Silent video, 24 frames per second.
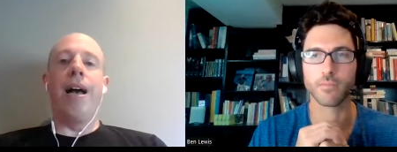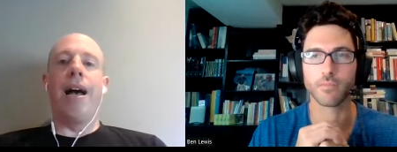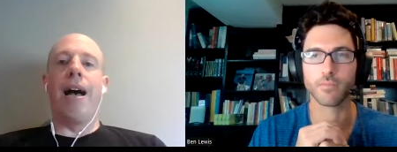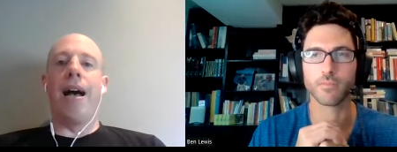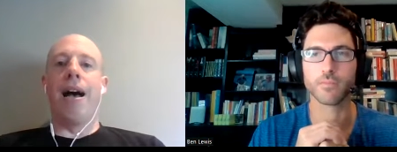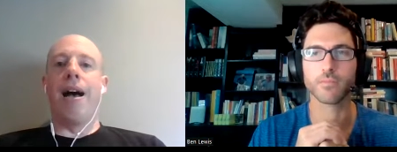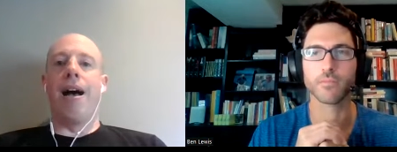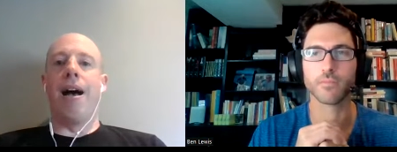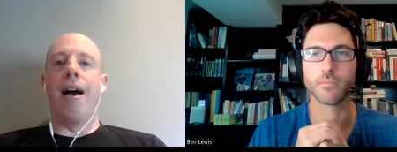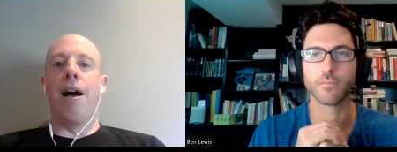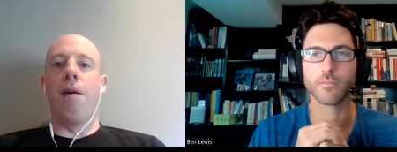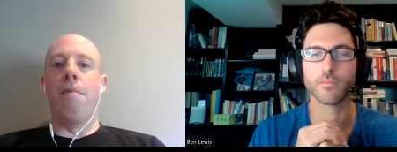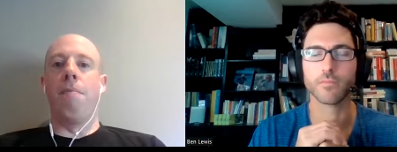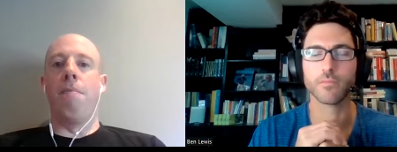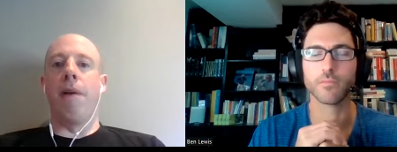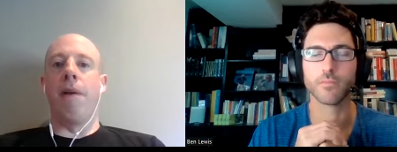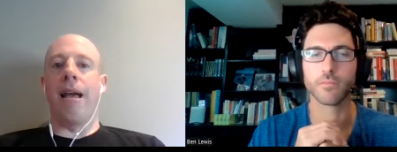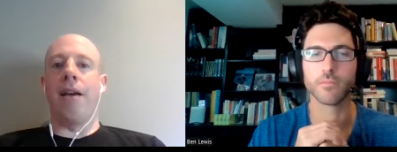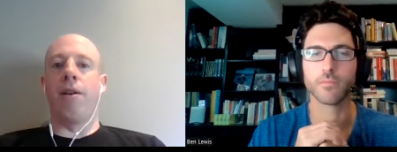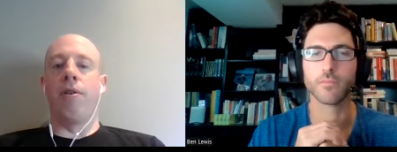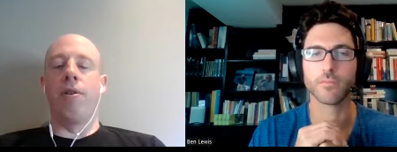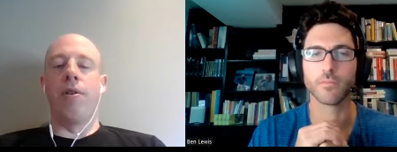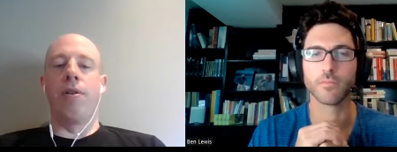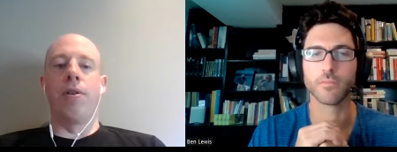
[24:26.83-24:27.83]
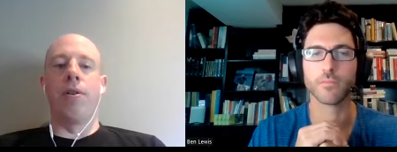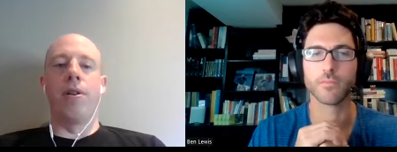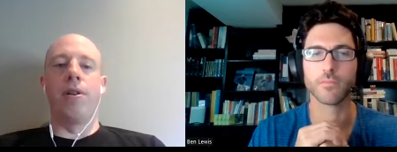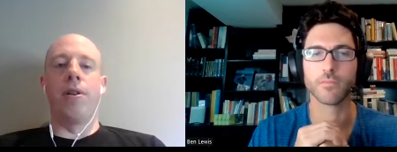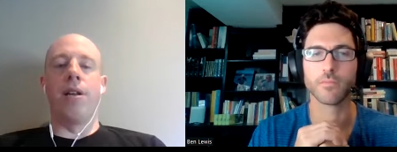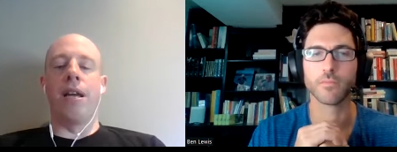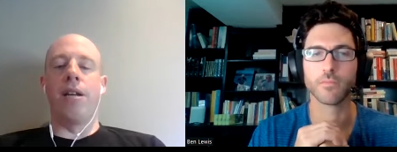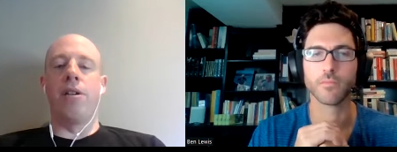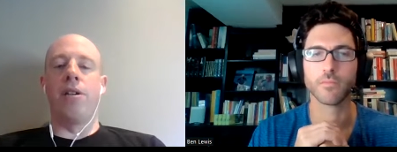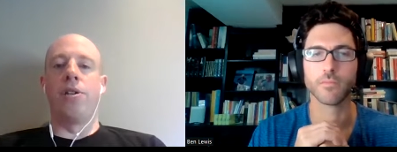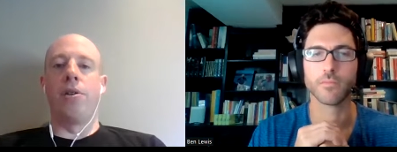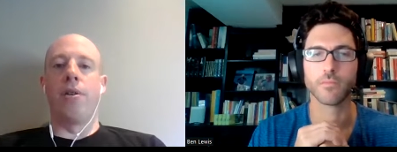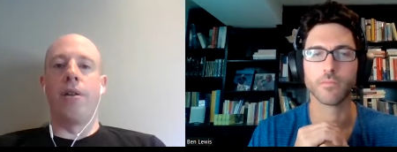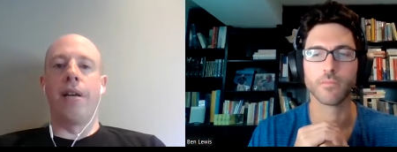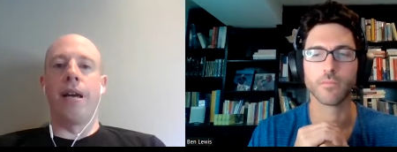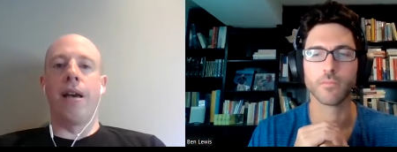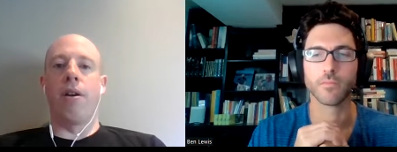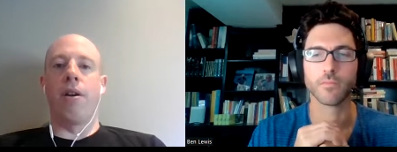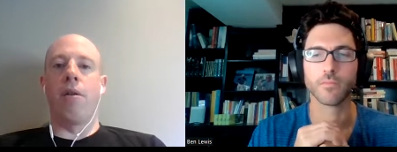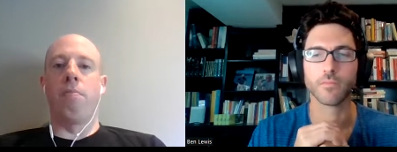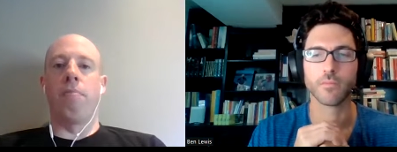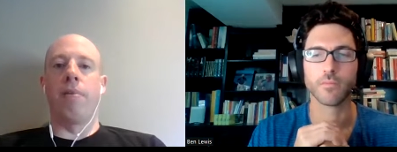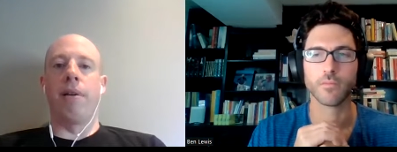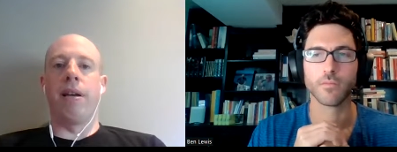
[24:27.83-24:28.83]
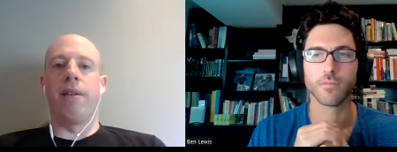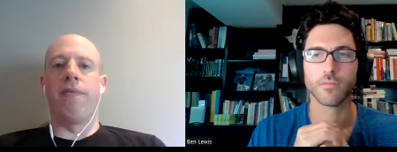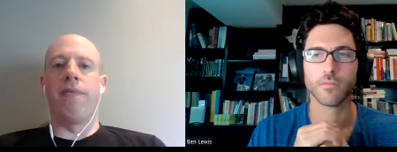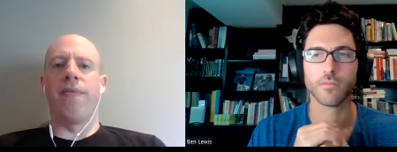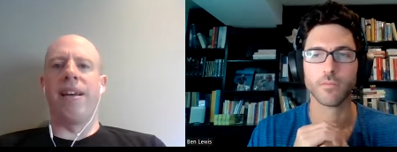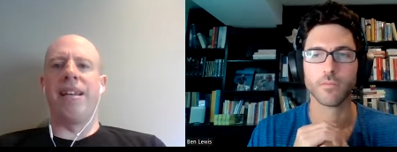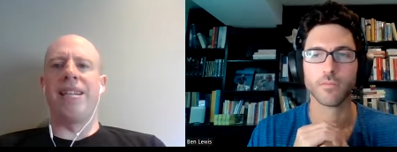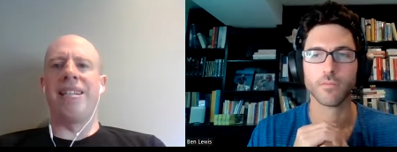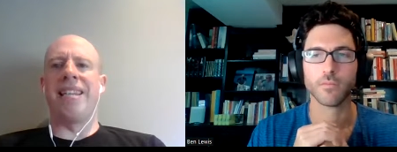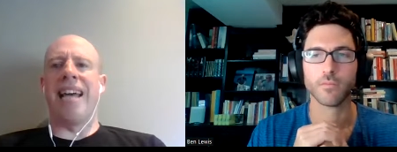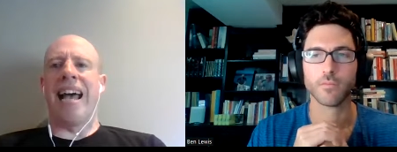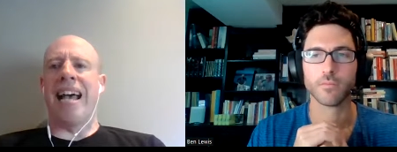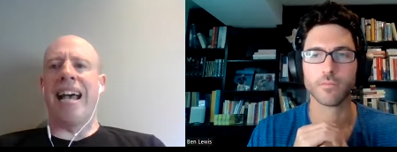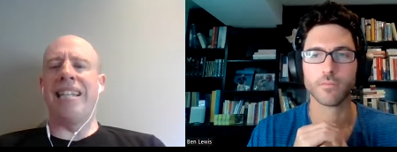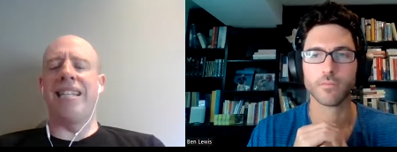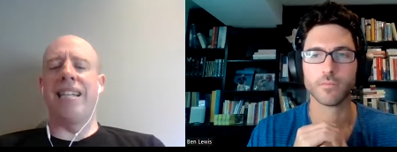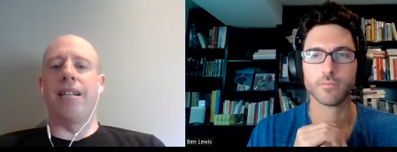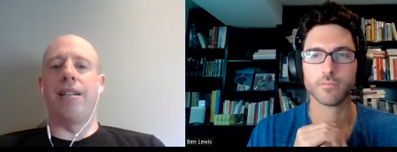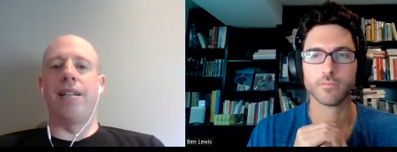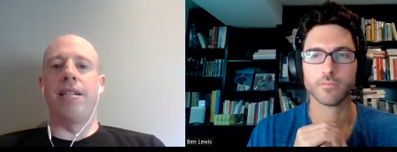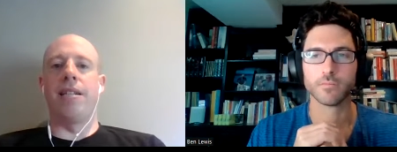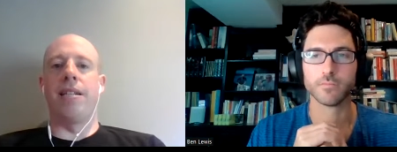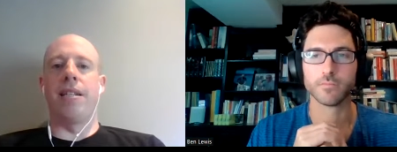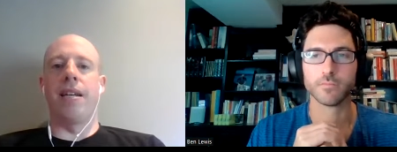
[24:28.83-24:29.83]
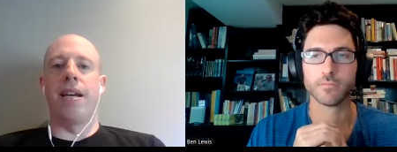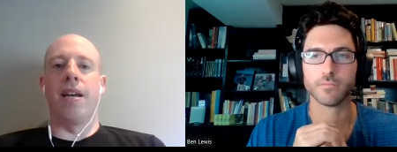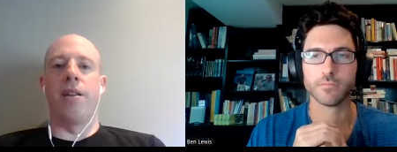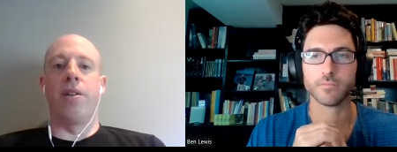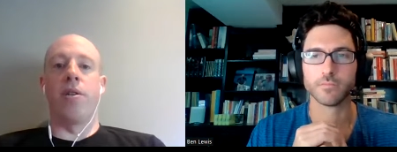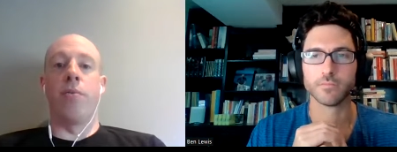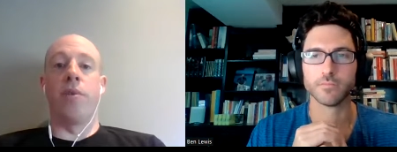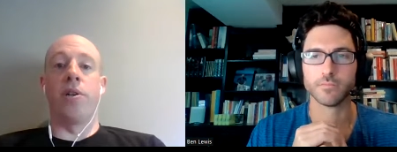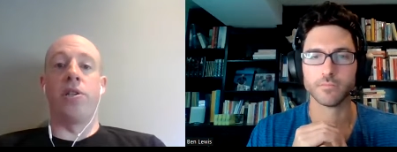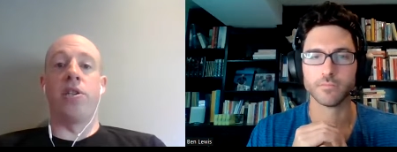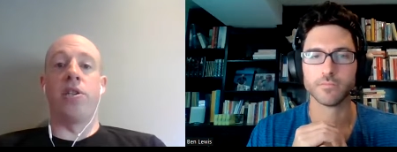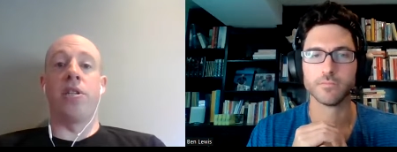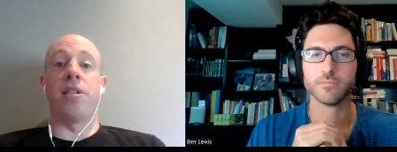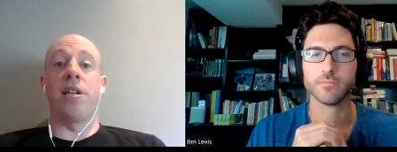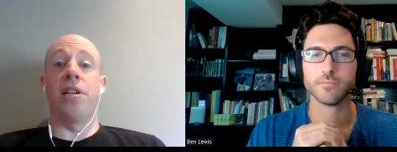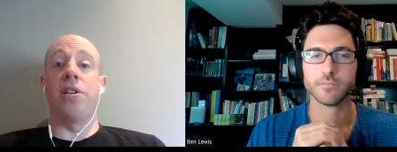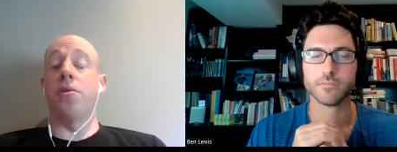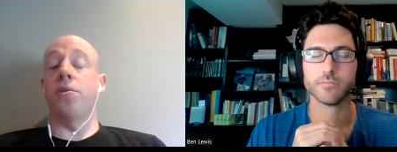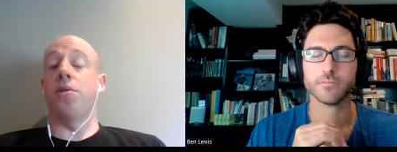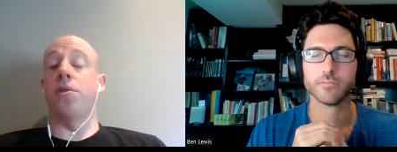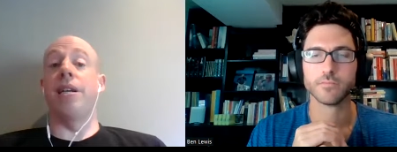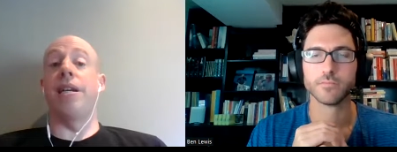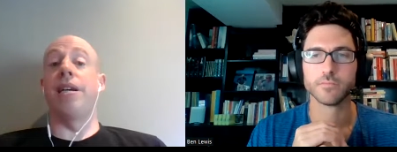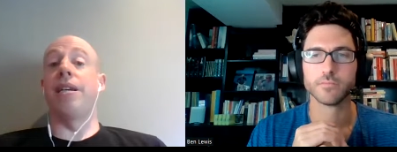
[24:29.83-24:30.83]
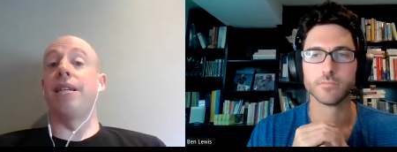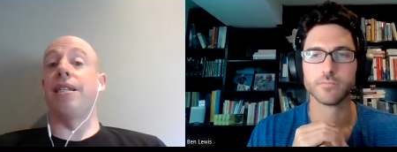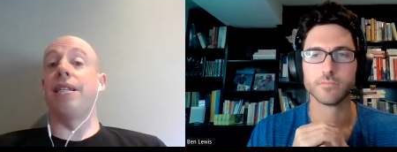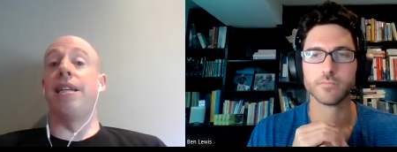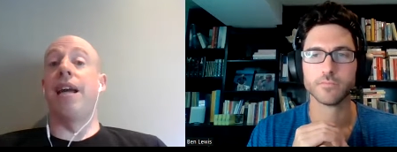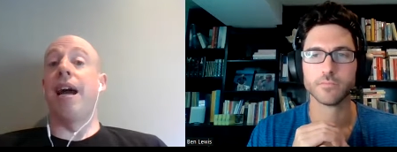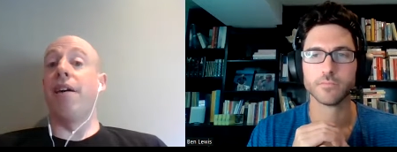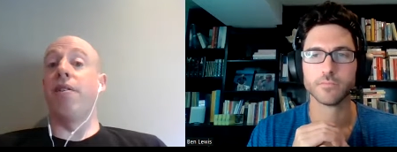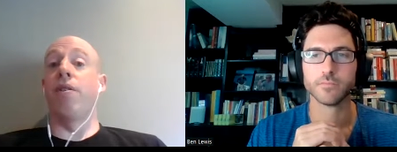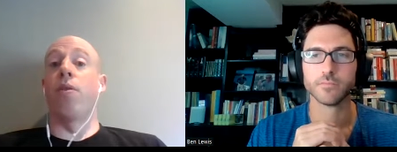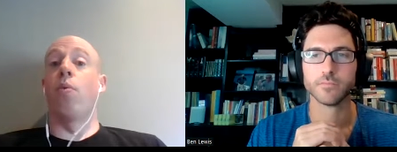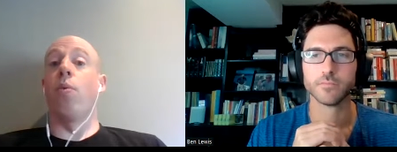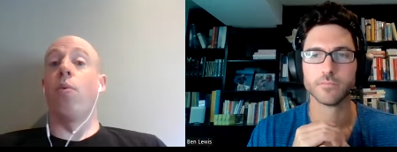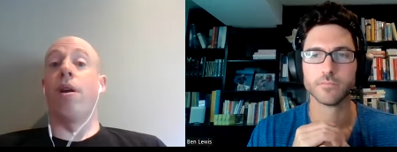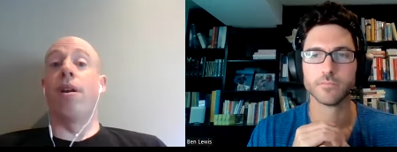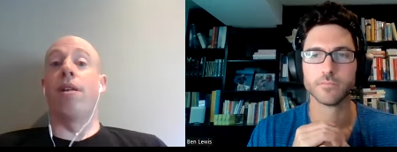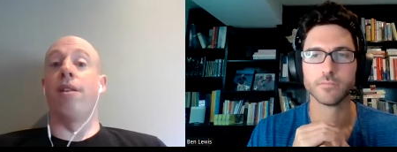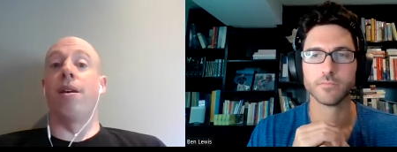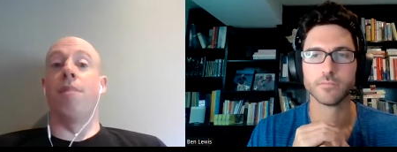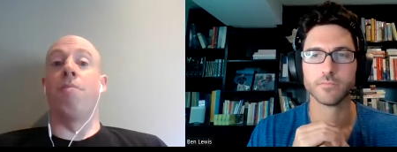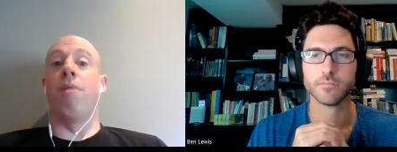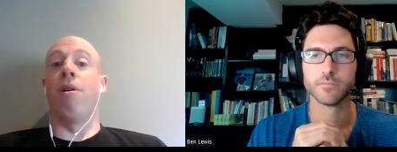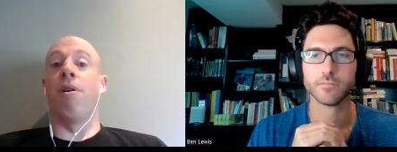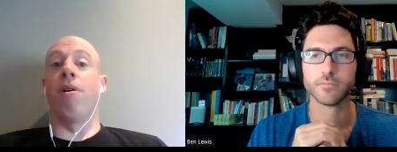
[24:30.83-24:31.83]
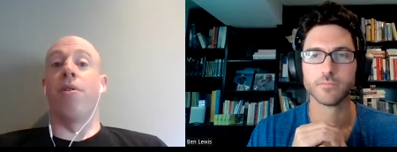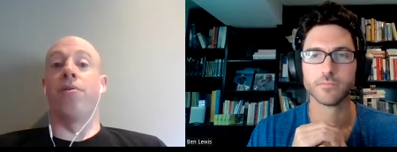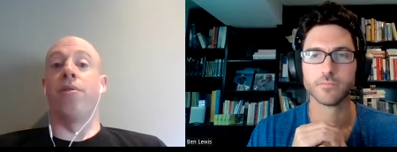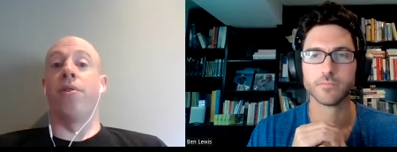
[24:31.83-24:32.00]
Speaker 1: um, and her and, and Giuliana are playing fantastically together, which is interesting because neither one of them are